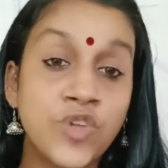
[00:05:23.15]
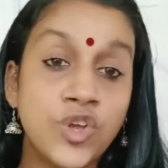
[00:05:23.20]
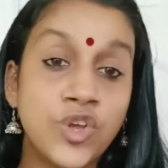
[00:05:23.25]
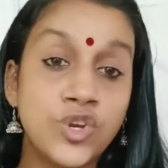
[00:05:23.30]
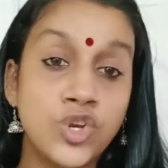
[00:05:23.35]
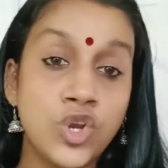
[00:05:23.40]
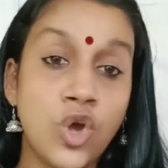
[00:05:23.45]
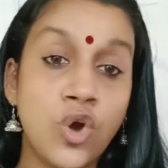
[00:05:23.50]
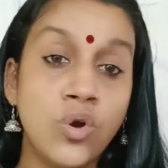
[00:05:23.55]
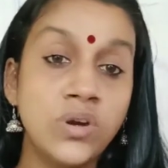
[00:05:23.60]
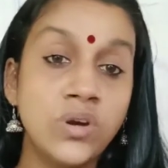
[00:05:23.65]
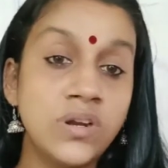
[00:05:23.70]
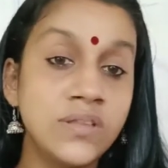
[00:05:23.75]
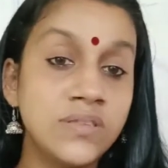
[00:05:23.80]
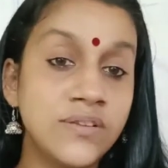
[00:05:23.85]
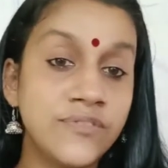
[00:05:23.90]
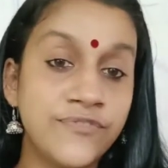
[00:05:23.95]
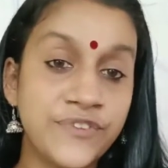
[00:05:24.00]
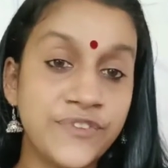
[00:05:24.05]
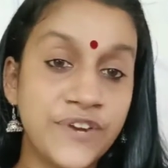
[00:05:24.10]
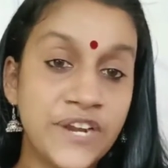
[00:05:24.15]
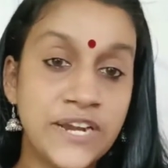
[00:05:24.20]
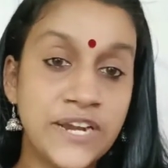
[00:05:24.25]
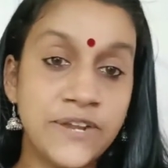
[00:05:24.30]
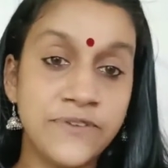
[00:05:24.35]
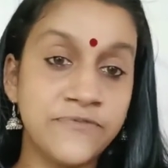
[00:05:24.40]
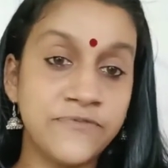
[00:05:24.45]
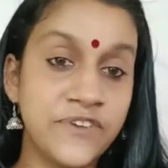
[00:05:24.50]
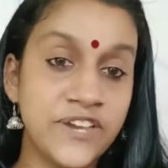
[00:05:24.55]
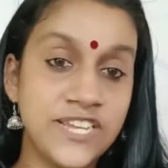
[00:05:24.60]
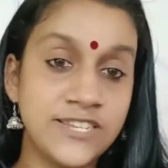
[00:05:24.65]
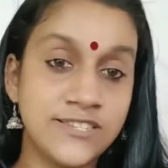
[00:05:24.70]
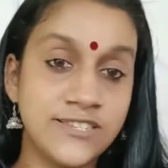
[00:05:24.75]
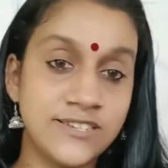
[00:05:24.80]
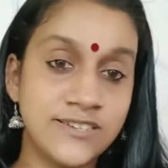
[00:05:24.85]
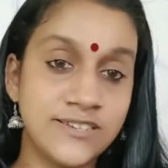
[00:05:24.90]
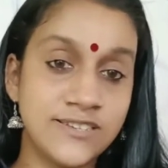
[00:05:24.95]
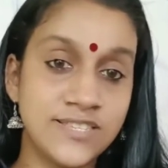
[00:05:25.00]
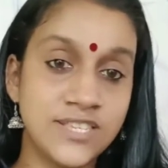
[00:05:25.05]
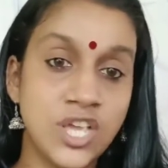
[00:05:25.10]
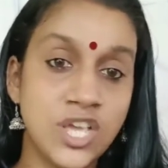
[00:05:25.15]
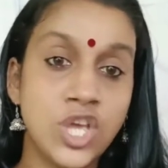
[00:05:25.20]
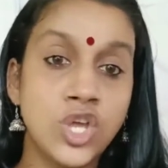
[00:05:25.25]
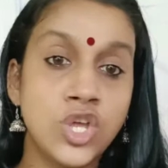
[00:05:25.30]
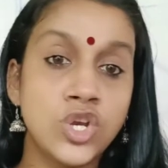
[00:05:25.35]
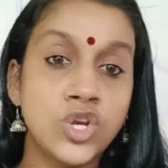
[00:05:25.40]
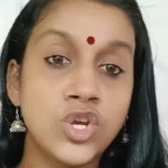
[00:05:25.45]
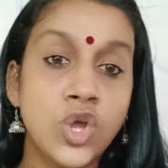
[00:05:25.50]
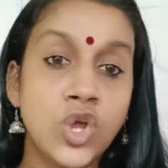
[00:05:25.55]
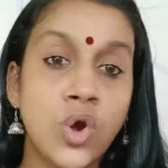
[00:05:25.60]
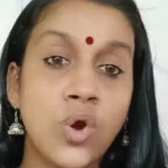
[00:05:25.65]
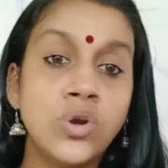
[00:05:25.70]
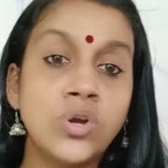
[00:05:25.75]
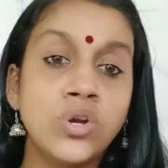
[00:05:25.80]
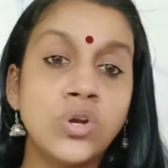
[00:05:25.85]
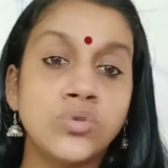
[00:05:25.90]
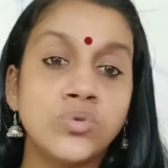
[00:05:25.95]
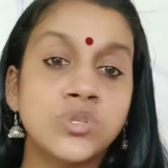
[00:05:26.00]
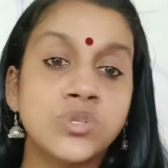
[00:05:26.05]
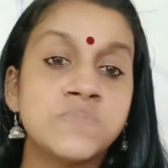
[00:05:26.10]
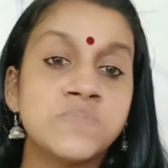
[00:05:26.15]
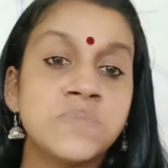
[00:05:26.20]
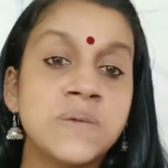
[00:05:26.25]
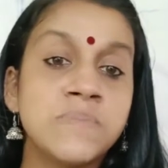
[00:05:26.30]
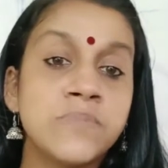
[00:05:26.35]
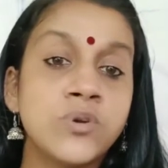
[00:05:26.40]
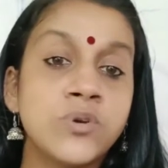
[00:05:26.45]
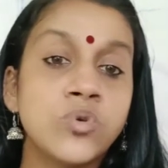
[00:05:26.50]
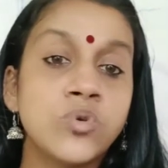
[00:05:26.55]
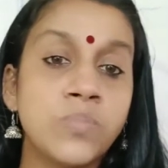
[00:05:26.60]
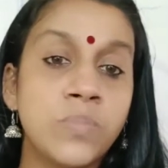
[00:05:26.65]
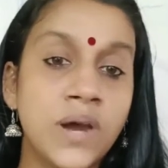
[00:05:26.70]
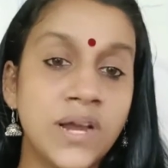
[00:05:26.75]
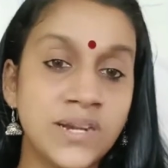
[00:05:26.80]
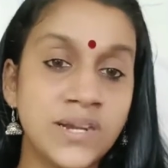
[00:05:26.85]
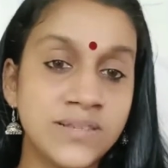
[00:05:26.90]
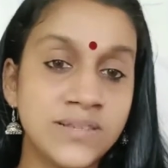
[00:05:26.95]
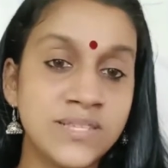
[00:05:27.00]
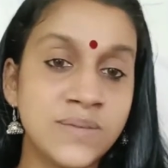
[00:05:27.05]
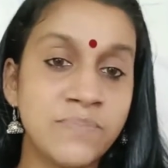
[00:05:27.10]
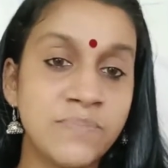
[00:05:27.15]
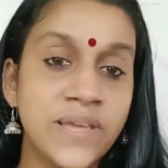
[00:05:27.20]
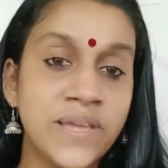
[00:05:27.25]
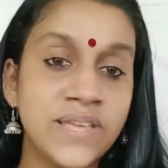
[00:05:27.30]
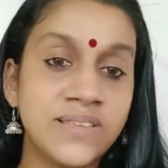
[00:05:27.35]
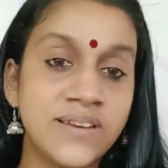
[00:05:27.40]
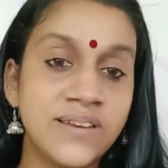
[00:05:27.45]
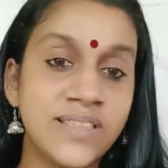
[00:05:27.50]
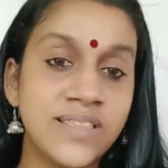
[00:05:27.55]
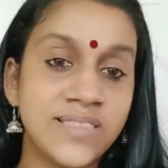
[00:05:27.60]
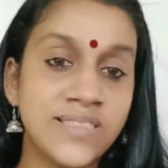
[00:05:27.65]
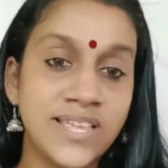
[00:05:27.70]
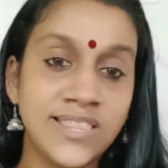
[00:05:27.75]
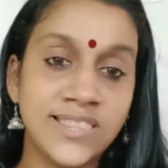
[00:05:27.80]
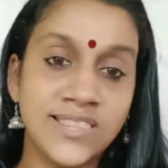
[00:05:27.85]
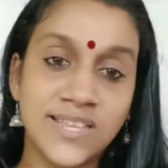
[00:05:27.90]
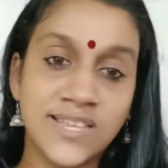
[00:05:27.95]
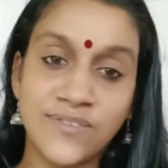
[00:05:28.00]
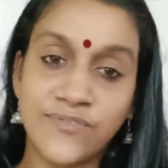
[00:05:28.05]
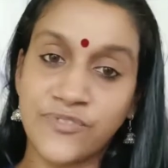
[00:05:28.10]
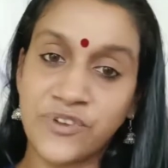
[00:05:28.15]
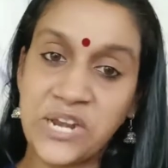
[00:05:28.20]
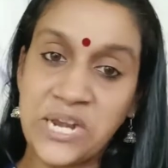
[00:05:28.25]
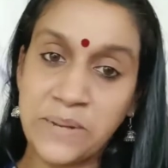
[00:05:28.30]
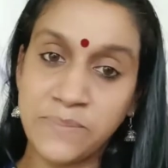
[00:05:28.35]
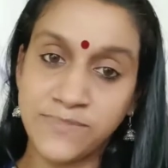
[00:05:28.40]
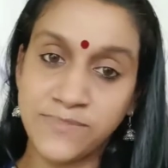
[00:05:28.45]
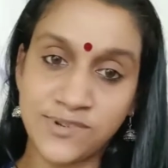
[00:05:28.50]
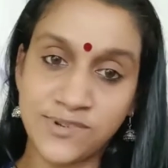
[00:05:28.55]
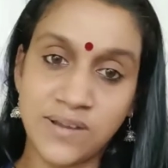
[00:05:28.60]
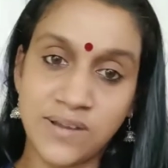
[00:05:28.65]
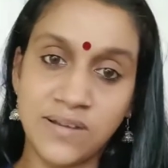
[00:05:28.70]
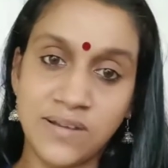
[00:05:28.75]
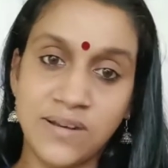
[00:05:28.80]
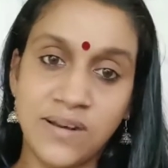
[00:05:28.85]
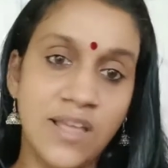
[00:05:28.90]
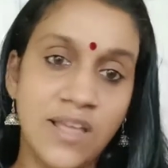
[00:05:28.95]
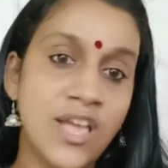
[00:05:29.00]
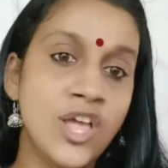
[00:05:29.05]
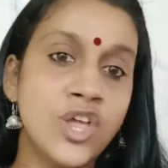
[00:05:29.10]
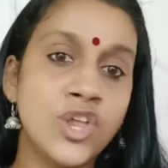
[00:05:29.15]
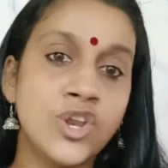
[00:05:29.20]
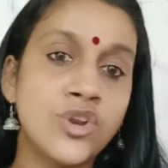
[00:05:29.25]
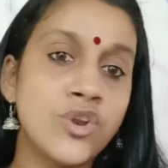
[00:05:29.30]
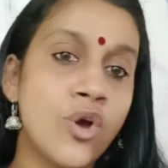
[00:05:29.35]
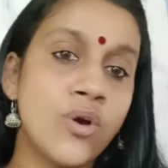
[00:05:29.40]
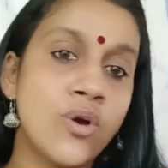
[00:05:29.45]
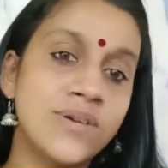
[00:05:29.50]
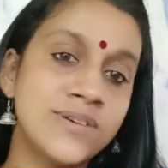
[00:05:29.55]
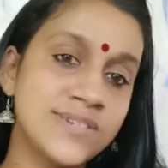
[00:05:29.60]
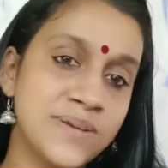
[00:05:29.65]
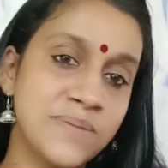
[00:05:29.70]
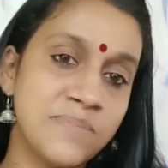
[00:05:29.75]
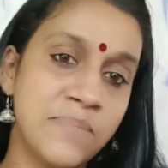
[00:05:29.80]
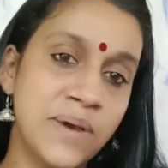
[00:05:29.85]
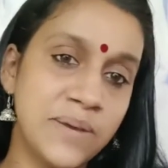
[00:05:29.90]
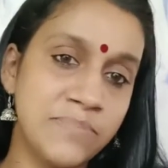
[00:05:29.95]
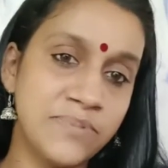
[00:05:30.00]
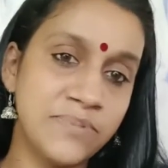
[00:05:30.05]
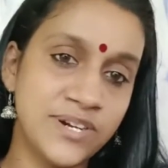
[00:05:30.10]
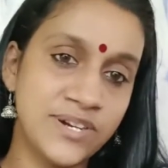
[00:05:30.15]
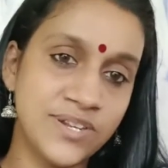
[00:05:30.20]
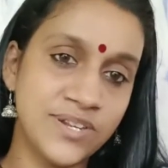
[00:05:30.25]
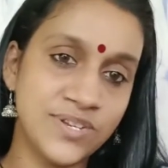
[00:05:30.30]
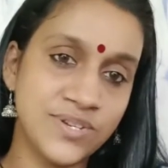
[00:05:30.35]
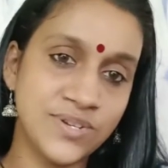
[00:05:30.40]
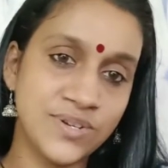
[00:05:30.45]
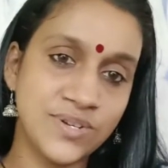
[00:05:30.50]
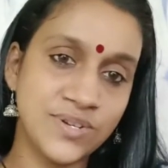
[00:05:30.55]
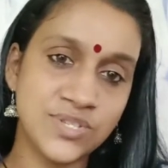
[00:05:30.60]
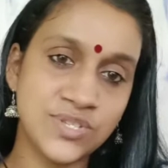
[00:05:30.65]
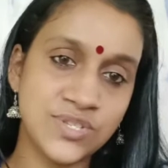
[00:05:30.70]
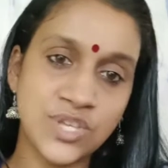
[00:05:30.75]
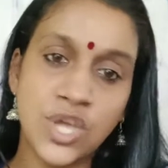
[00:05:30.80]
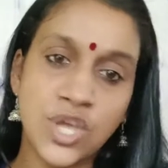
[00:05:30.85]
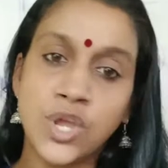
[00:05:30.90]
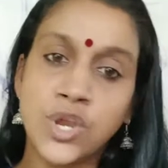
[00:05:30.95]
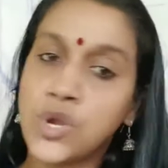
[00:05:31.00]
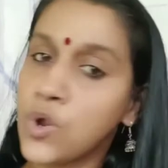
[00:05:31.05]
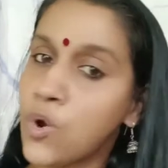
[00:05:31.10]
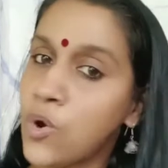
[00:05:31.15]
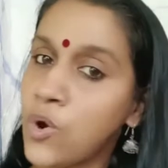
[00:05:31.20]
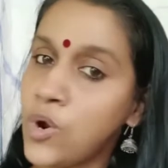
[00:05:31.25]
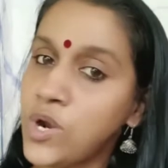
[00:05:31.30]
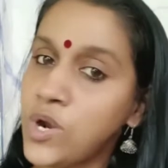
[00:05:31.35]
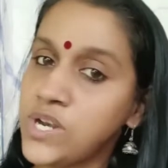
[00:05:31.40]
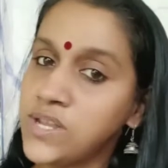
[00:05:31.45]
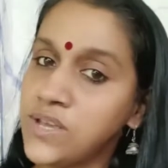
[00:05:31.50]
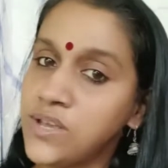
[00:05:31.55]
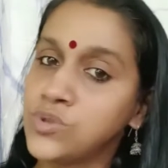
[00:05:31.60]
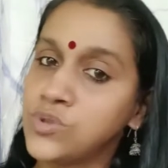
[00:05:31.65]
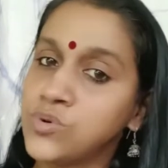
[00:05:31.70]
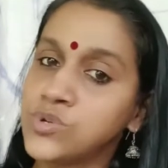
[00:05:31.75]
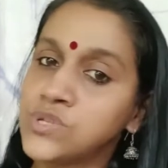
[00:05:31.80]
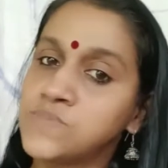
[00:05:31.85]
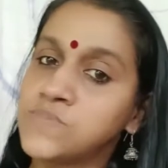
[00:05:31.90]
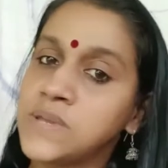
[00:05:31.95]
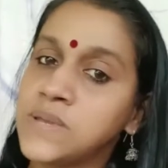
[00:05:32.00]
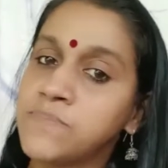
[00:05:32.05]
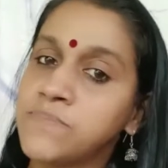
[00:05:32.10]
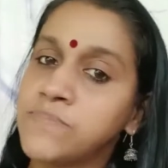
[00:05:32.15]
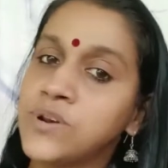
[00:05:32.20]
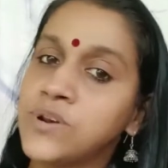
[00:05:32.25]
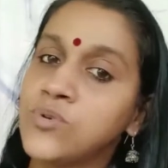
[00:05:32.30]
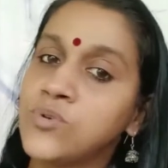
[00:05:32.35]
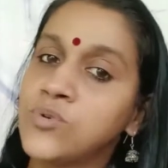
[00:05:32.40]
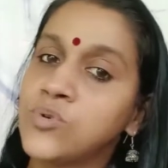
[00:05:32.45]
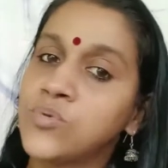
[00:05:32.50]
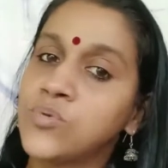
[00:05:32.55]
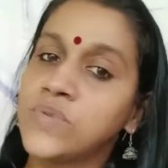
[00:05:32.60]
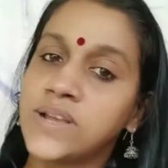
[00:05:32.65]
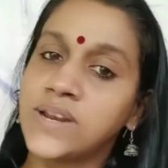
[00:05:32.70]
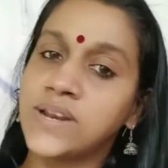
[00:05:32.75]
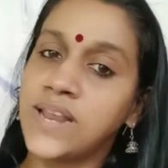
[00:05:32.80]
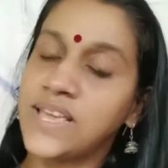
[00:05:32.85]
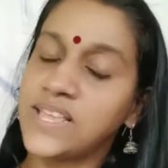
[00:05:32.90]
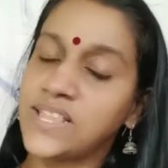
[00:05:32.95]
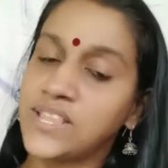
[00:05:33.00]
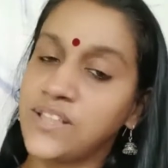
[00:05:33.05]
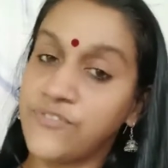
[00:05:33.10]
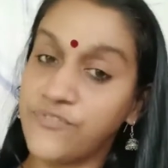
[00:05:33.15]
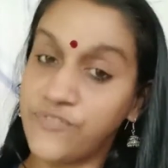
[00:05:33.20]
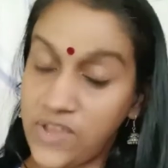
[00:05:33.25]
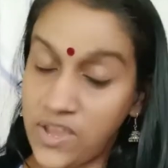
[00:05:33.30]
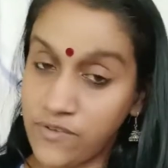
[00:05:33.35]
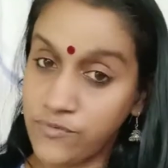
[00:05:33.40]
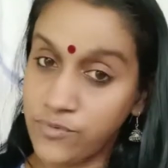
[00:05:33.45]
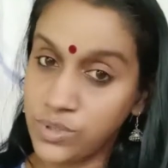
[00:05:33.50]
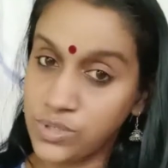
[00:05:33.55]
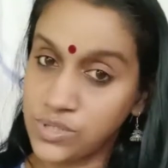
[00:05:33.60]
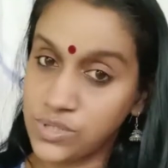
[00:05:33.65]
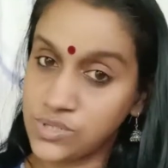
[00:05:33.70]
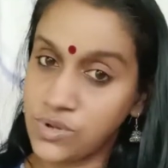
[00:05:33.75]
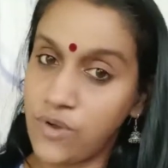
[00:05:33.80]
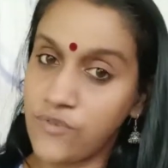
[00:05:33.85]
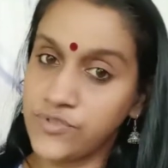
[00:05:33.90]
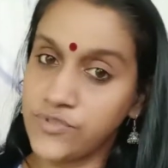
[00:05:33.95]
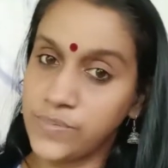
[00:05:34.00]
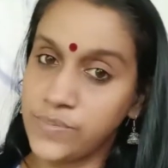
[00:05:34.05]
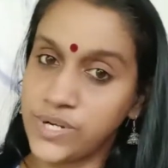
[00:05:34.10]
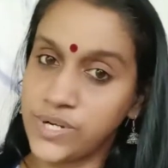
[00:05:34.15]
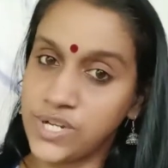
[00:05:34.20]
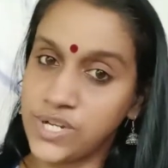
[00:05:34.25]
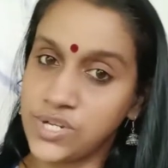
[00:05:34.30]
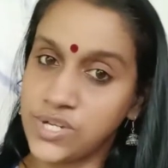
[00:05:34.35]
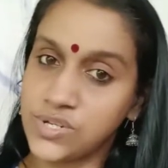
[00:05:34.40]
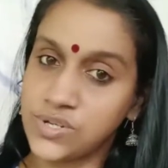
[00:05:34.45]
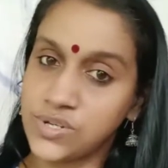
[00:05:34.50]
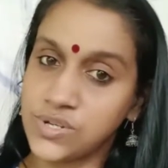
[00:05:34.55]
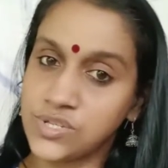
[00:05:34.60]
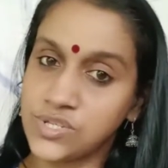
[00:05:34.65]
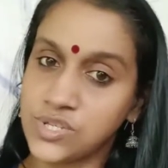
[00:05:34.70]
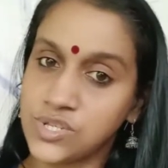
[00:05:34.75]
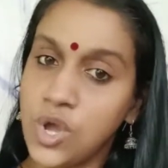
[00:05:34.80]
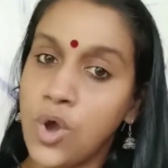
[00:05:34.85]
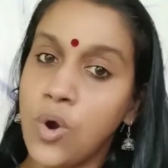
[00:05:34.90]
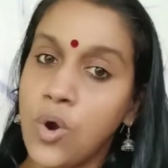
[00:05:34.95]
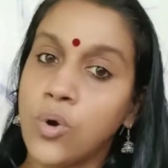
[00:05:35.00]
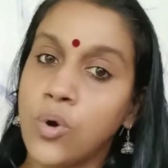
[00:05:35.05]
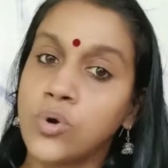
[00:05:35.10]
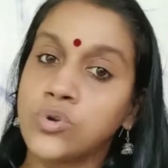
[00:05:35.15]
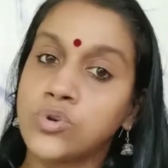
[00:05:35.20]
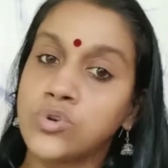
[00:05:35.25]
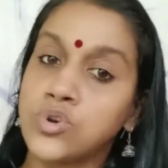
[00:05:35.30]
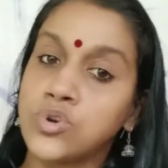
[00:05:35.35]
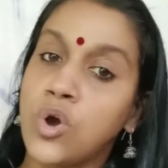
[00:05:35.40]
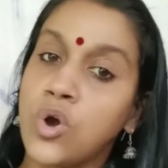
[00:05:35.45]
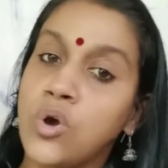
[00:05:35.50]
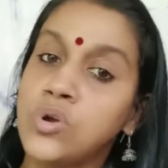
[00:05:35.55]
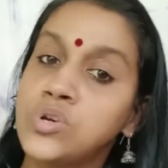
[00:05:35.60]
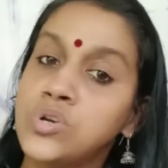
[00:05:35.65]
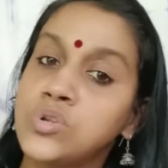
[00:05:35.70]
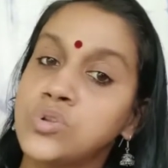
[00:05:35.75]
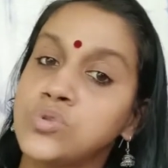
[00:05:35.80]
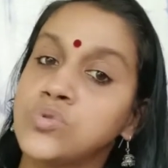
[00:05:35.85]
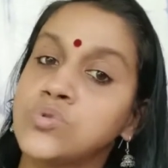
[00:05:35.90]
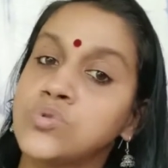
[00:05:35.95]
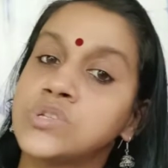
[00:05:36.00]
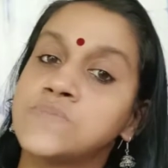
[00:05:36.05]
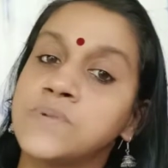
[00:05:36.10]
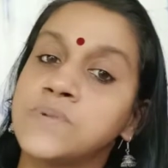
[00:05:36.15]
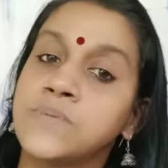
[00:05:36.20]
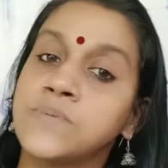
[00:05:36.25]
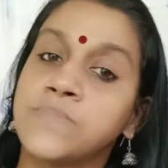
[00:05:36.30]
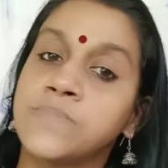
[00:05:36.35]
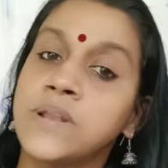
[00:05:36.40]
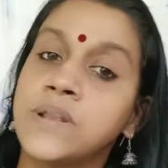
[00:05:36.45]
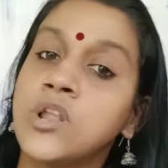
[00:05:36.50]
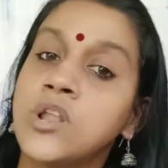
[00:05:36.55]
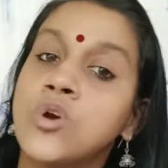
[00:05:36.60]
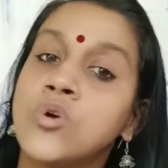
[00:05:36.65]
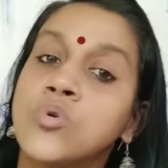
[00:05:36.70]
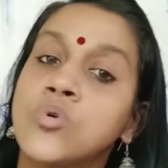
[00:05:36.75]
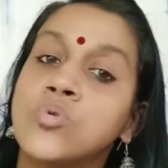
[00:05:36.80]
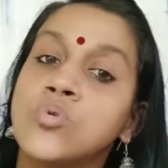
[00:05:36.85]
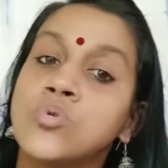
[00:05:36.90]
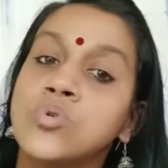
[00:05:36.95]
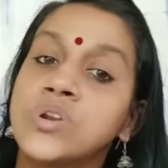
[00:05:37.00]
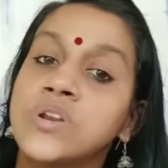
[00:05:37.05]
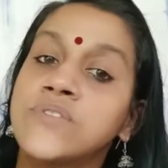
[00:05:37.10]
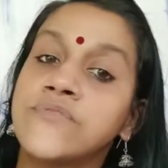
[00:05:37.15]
not the freedom fighters, not those people who participated in the Indian freedom struggle, not by Britishers, not those people who were like the favorites of the Britishers, or not those people who